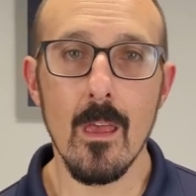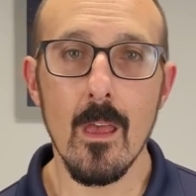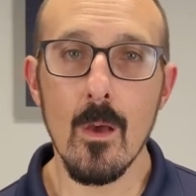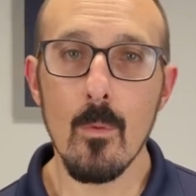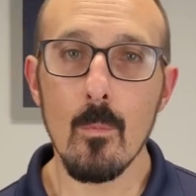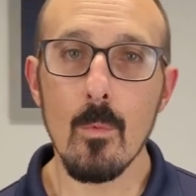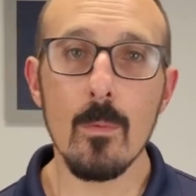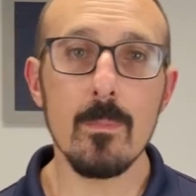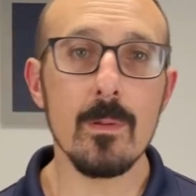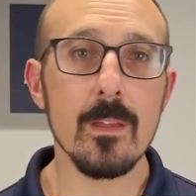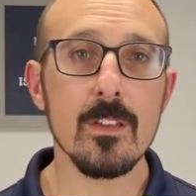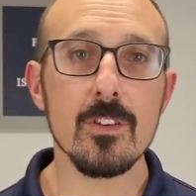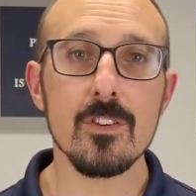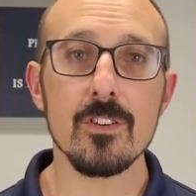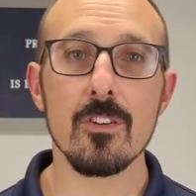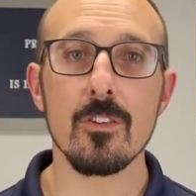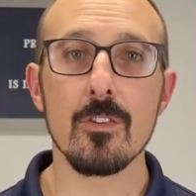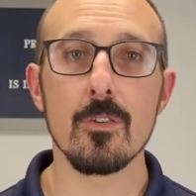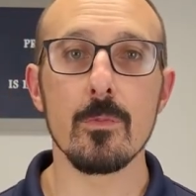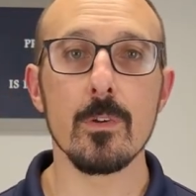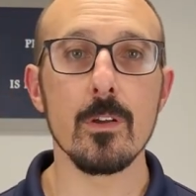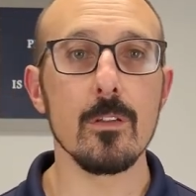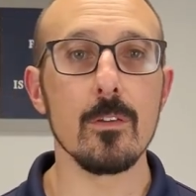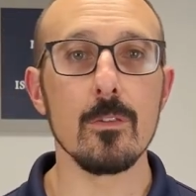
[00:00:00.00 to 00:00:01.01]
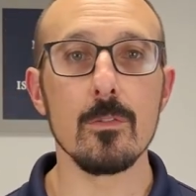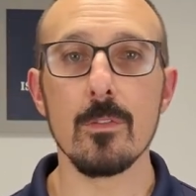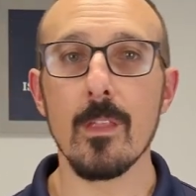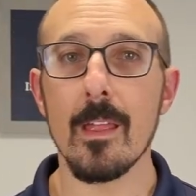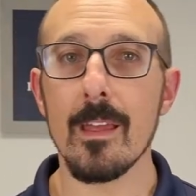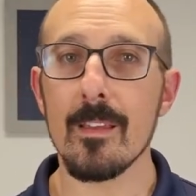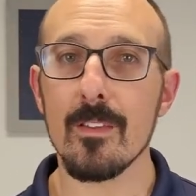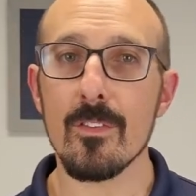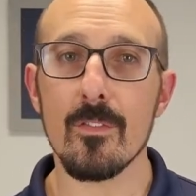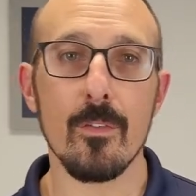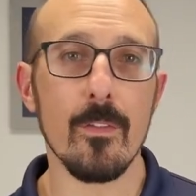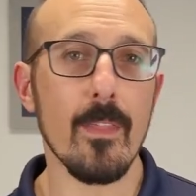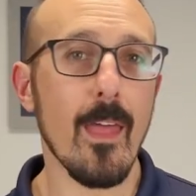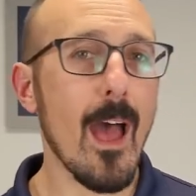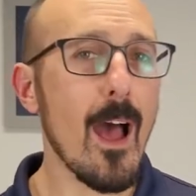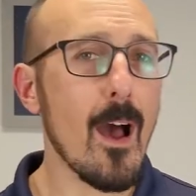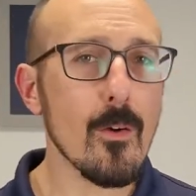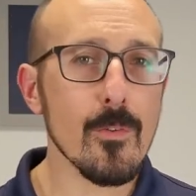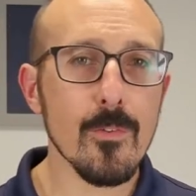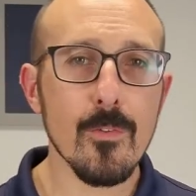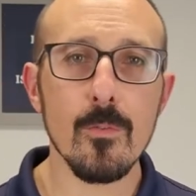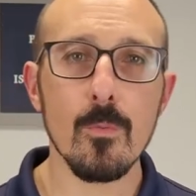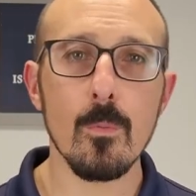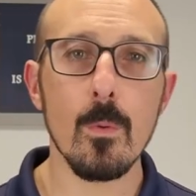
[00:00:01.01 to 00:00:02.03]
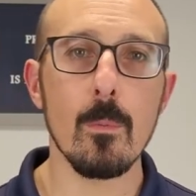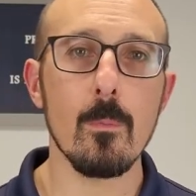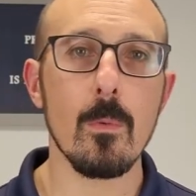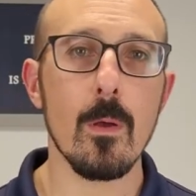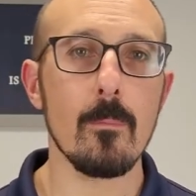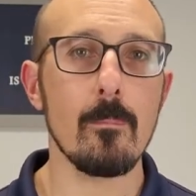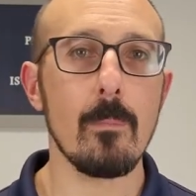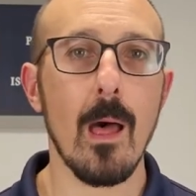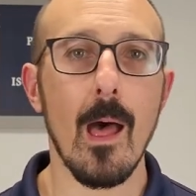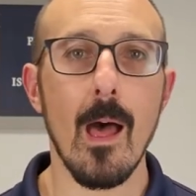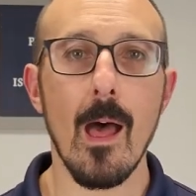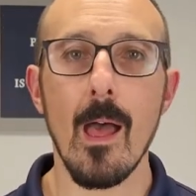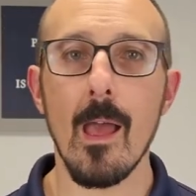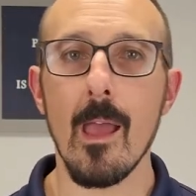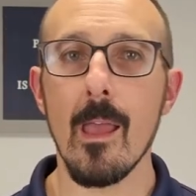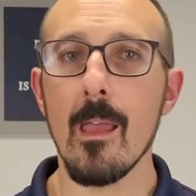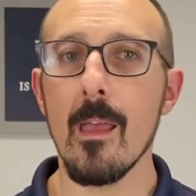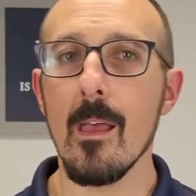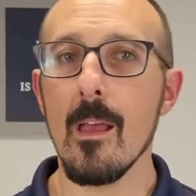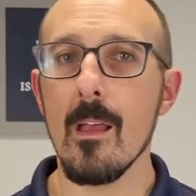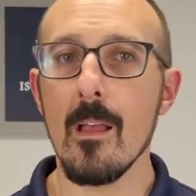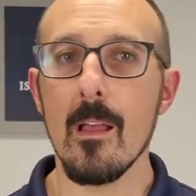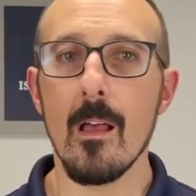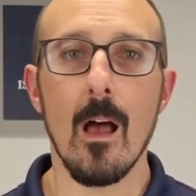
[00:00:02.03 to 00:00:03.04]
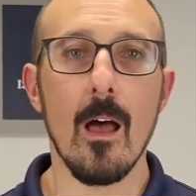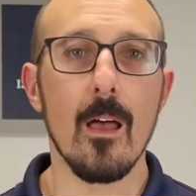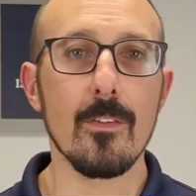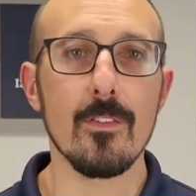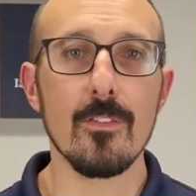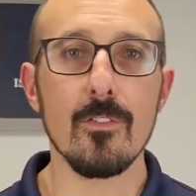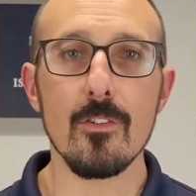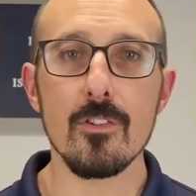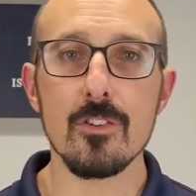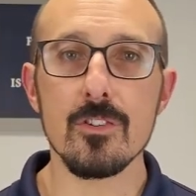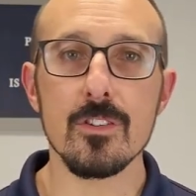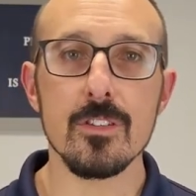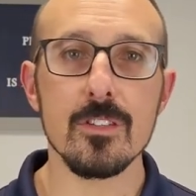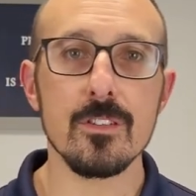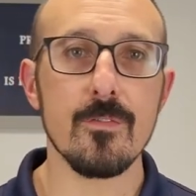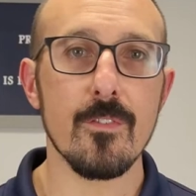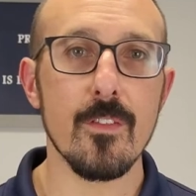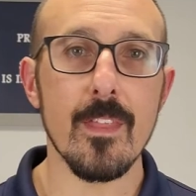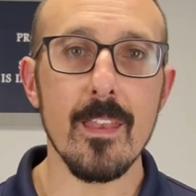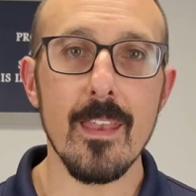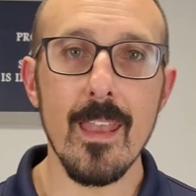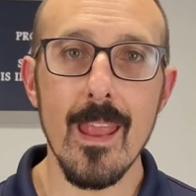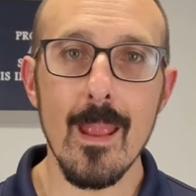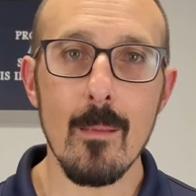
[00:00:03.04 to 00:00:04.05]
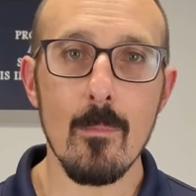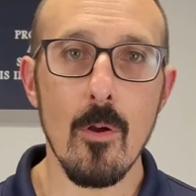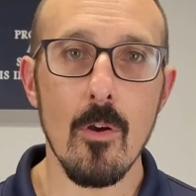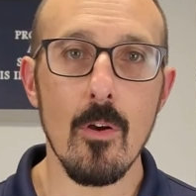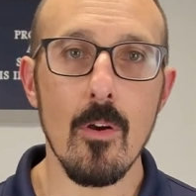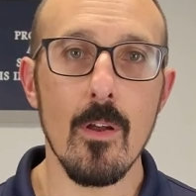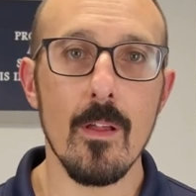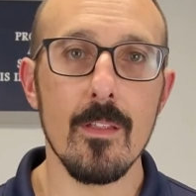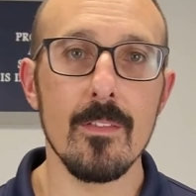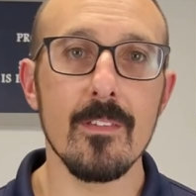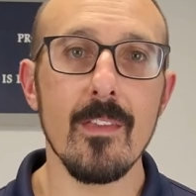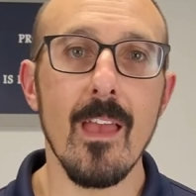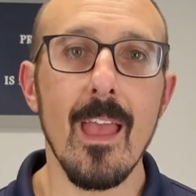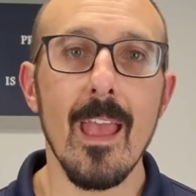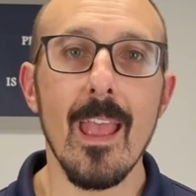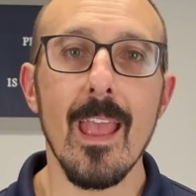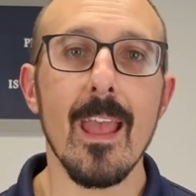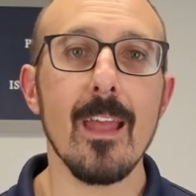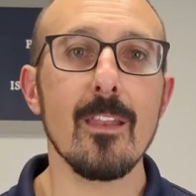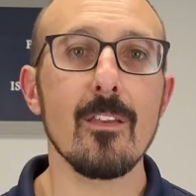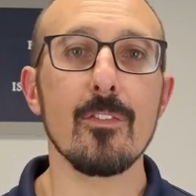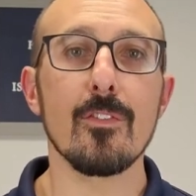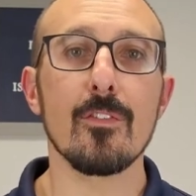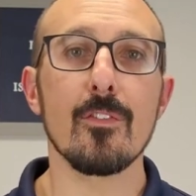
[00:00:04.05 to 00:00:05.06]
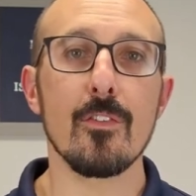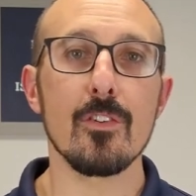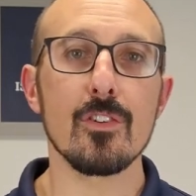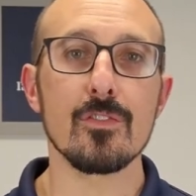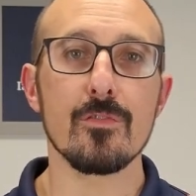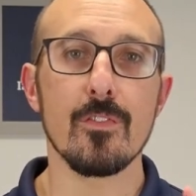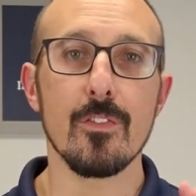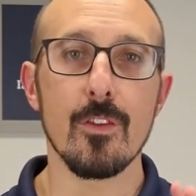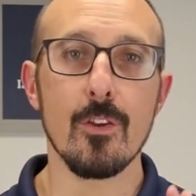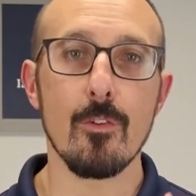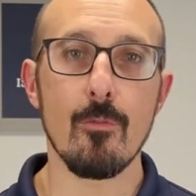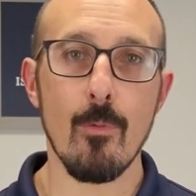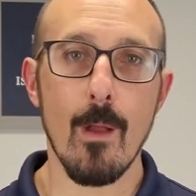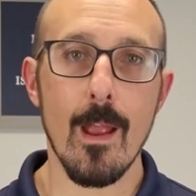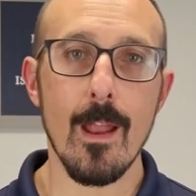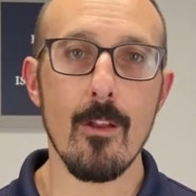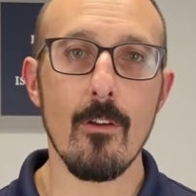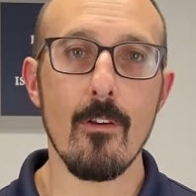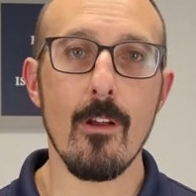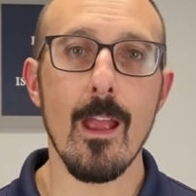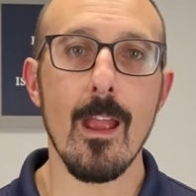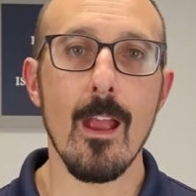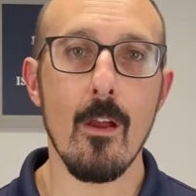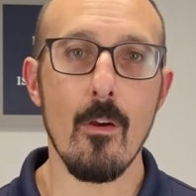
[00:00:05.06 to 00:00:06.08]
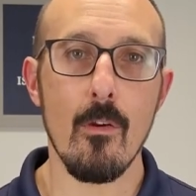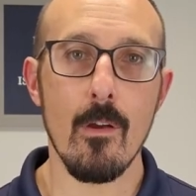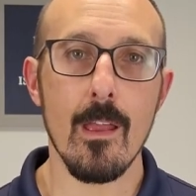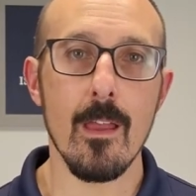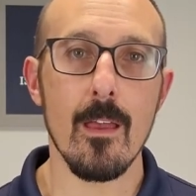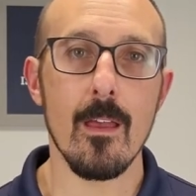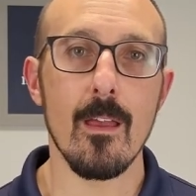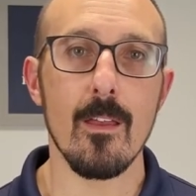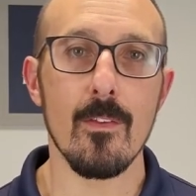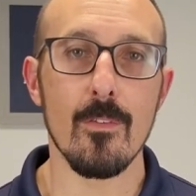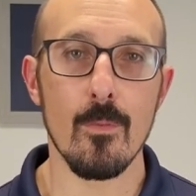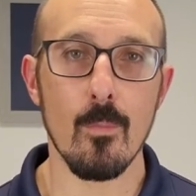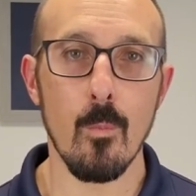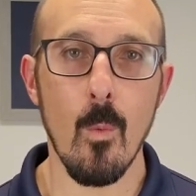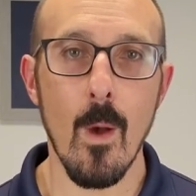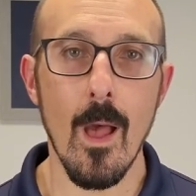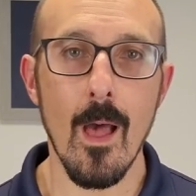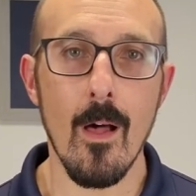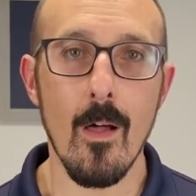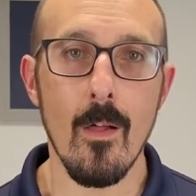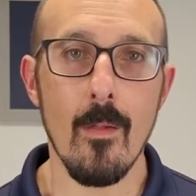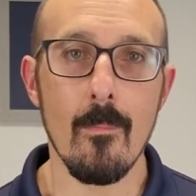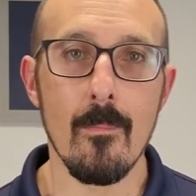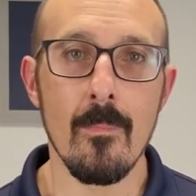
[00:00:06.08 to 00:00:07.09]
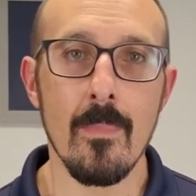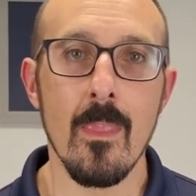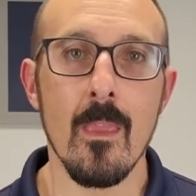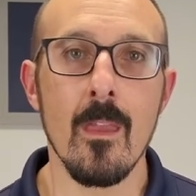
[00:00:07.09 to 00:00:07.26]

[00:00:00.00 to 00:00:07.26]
We'll be sure to include links for the houses we might buy, searches for the neighborhoods, and a search for the greater area as well.